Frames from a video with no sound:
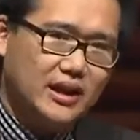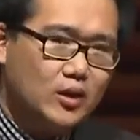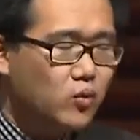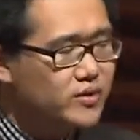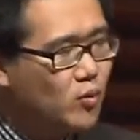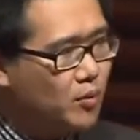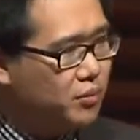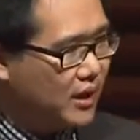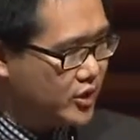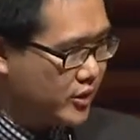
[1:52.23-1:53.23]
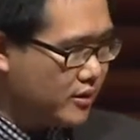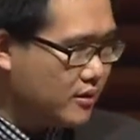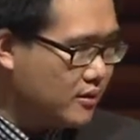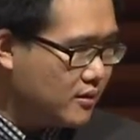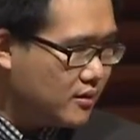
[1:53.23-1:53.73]
equals more pleasure.
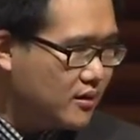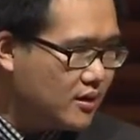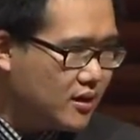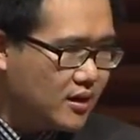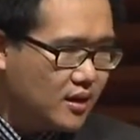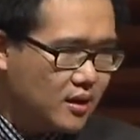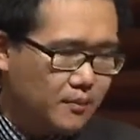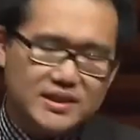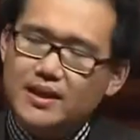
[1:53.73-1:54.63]
But